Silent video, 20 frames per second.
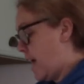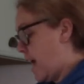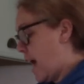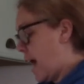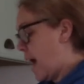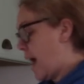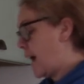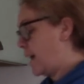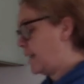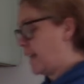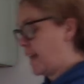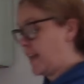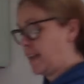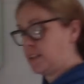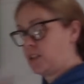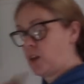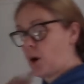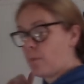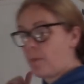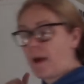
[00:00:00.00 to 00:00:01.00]
and
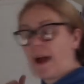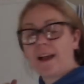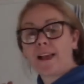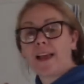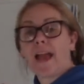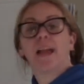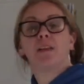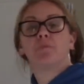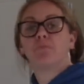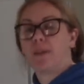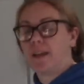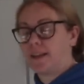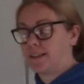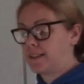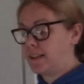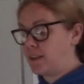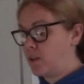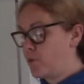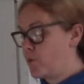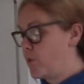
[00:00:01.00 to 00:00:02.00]
it's got pancake
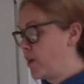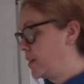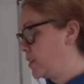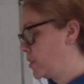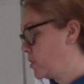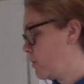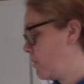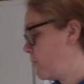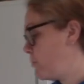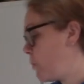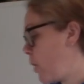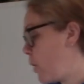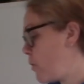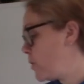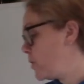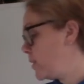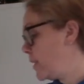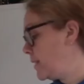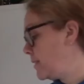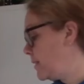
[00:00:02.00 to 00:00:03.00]
mix in the fridge, so I
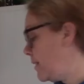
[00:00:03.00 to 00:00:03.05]
borrowed this